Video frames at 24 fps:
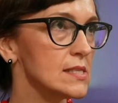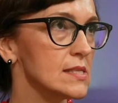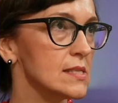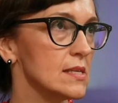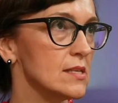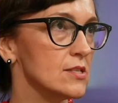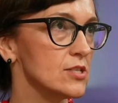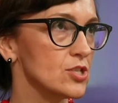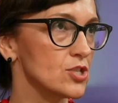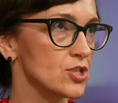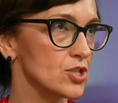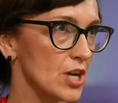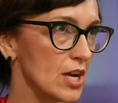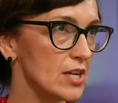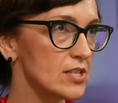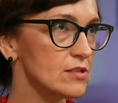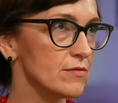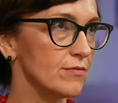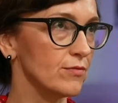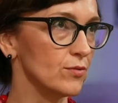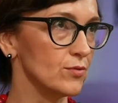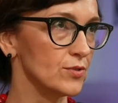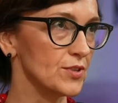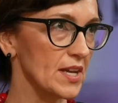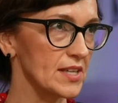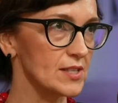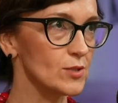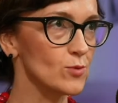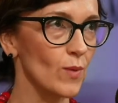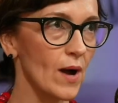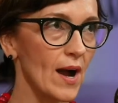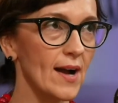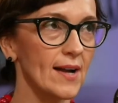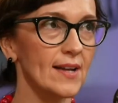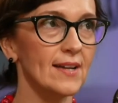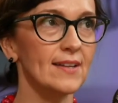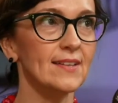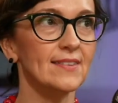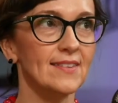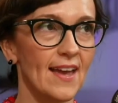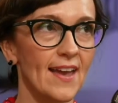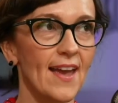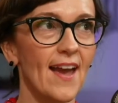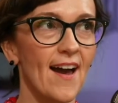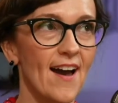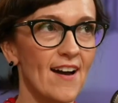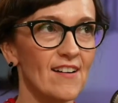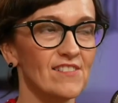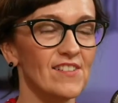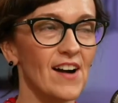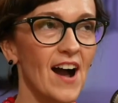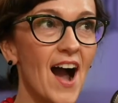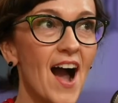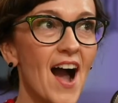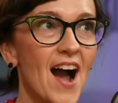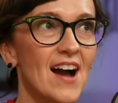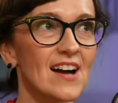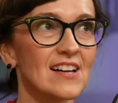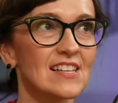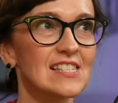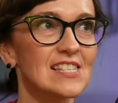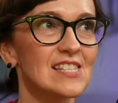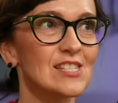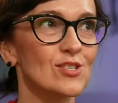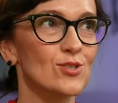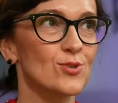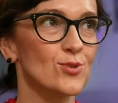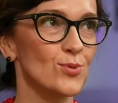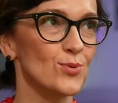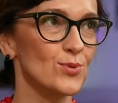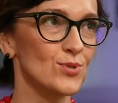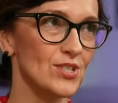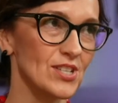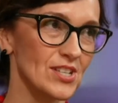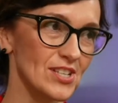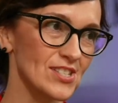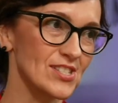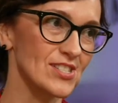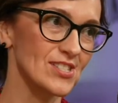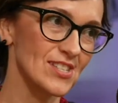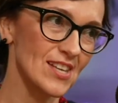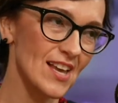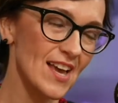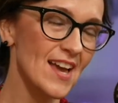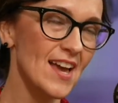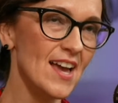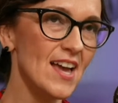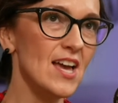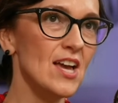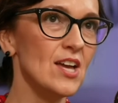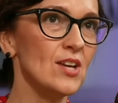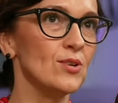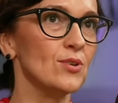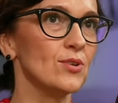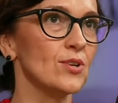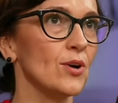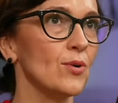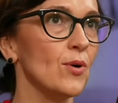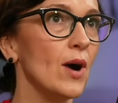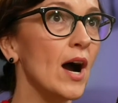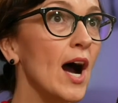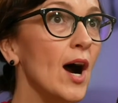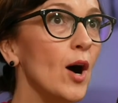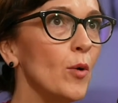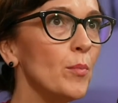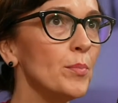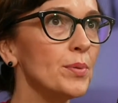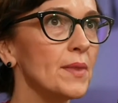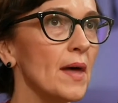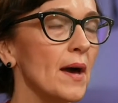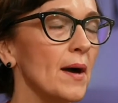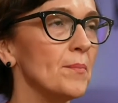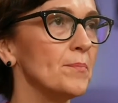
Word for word: stressful. That's why they have us to just, right. you know, New help constructions them.